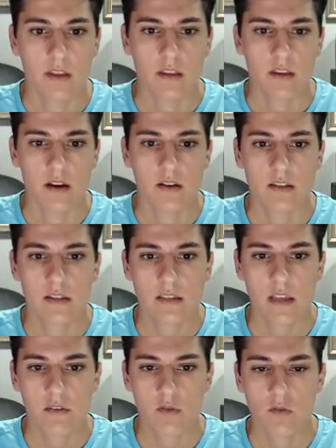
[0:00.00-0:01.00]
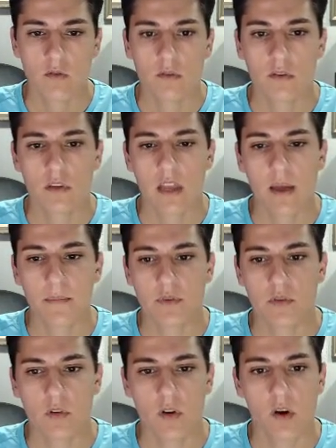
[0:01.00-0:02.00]
there is several
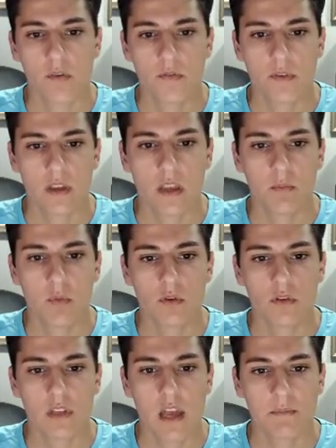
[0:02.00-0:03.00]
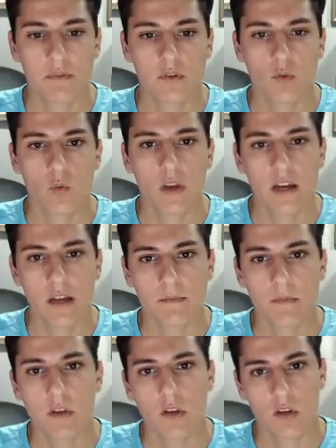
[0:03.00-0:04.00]
types of input types we
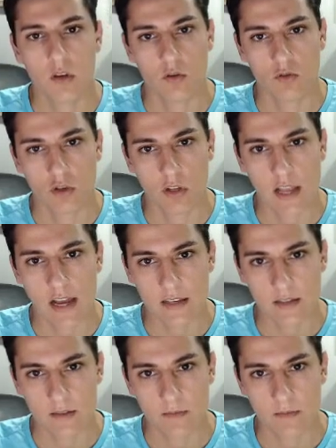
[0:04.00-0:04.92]
can utilize.